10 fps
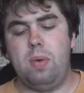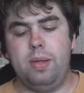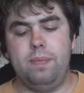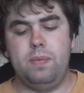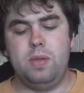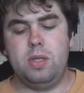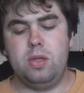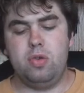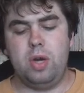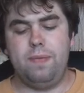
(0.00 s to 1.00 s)
I want
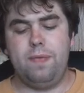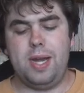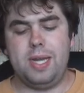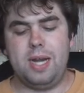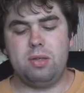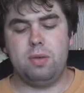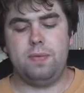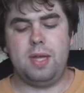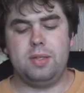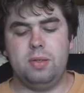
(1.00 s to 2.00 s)
to try and find dinosaur
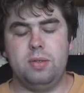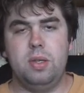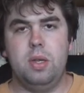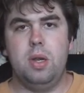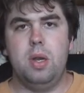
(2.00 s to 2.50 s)
fossils